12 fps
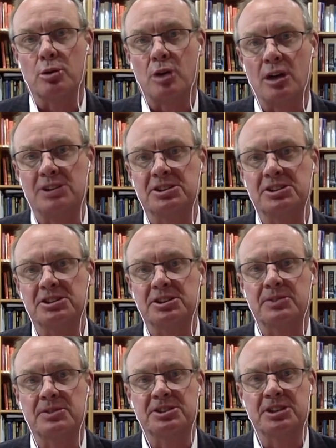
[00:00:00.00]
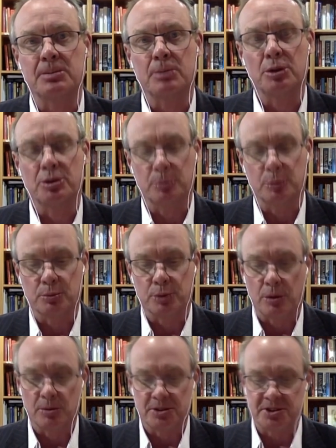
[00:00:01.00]
crises. They've seen multiple
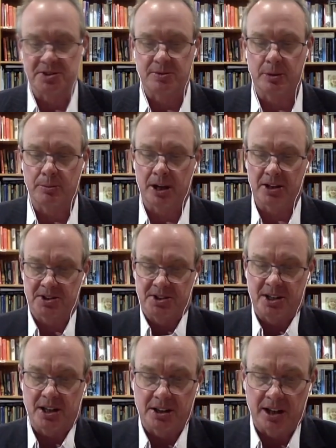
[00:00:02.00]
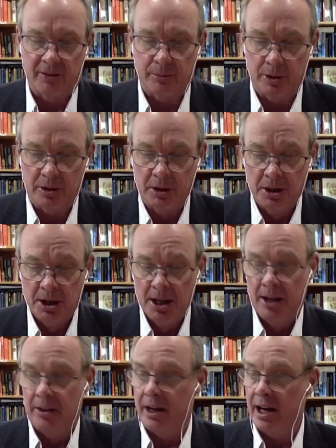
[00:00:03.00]
promises from the Pakistan government
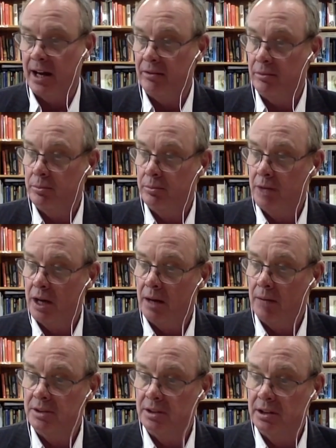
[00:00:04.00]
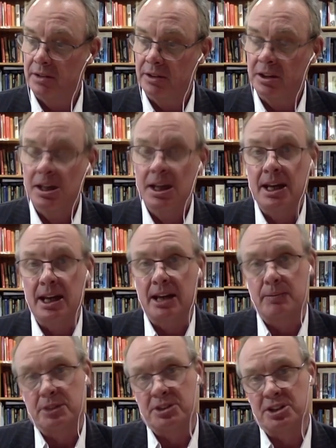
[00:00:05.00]
that haven't delivered.
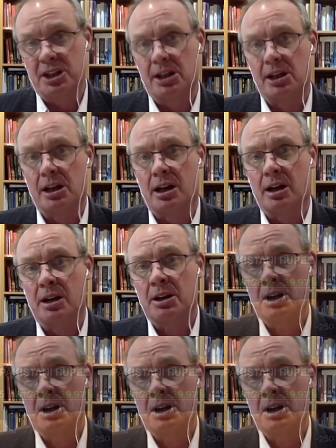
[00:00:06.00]
In particular,